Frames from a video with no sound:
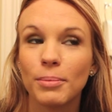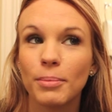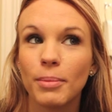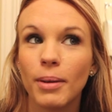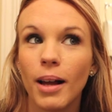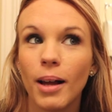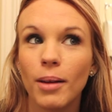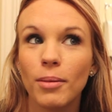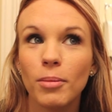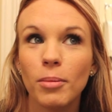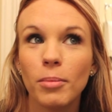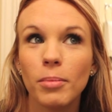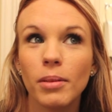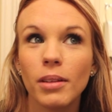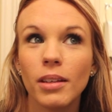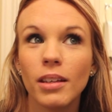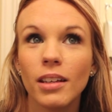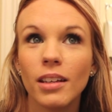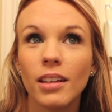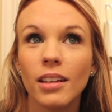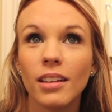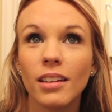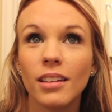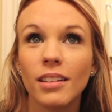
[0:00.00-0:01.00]

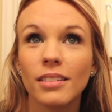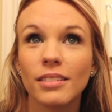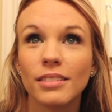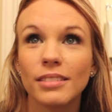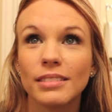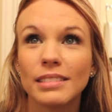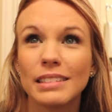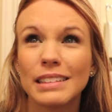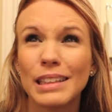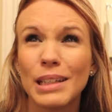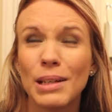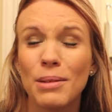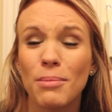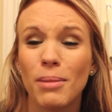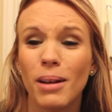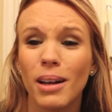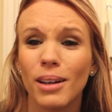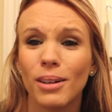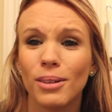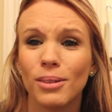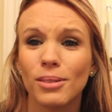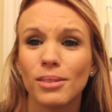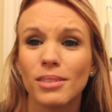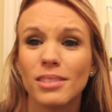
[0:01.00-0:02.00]
probably
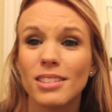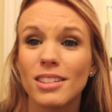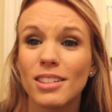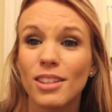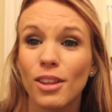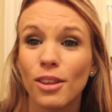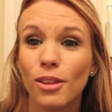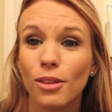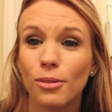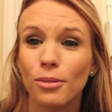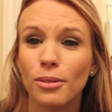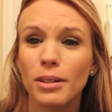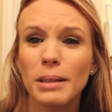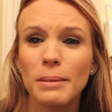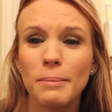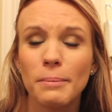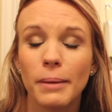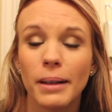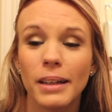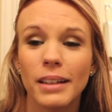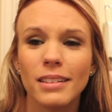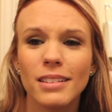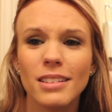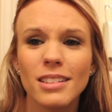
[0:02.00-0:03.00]
about 3
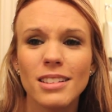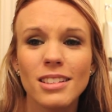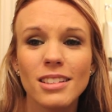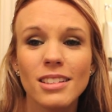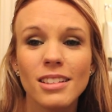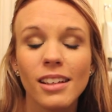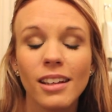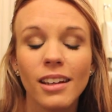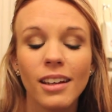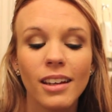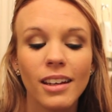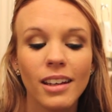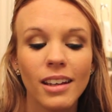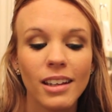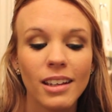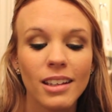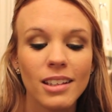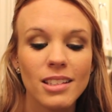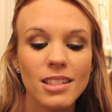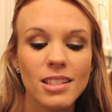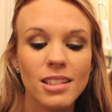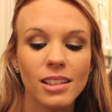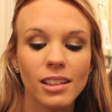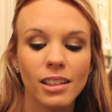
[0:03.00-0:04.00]
months
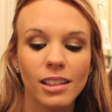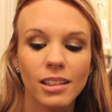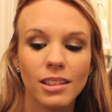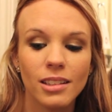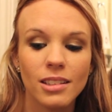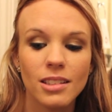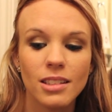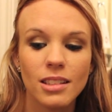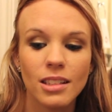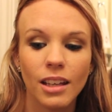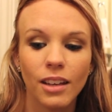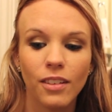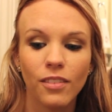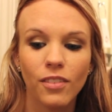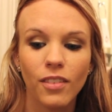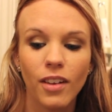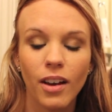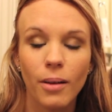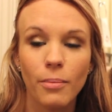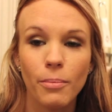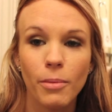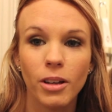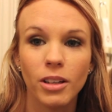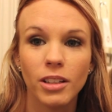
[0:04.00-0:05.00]
since I've
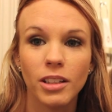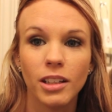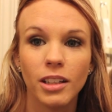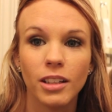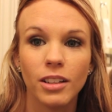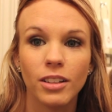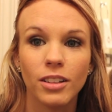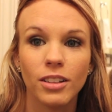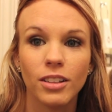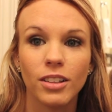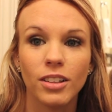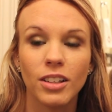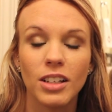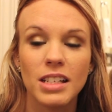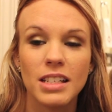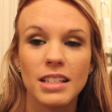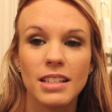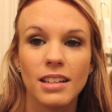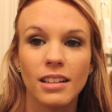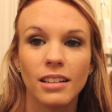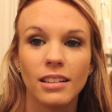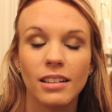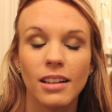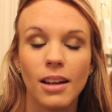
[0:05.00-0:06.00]
come on here and
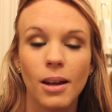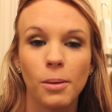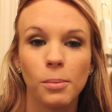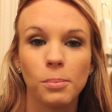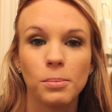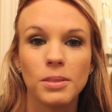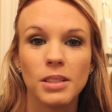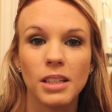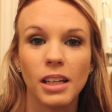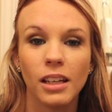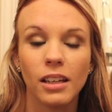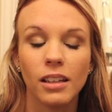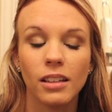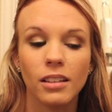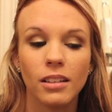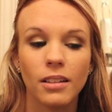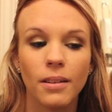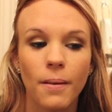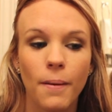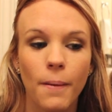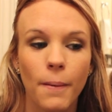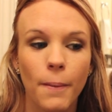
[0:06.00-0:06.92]
done an update.